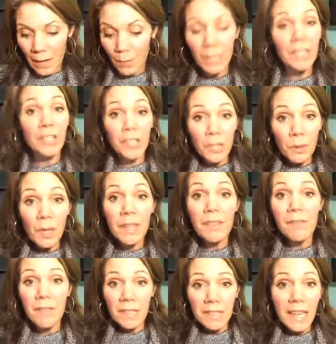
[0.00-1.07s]
do either
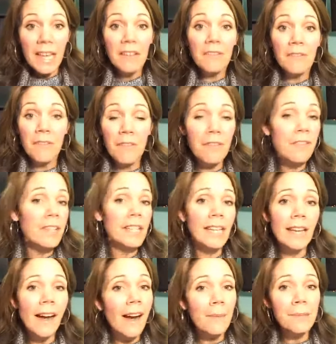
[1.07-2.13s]
the 10 or the 30-day
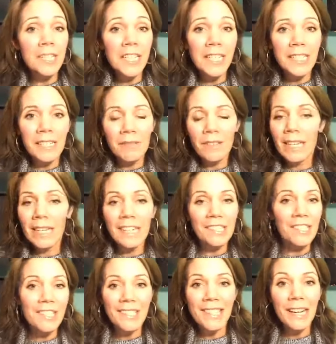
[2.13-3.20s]
option, and we can get
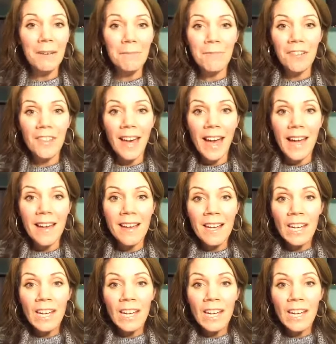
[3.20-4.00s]
you set up for that.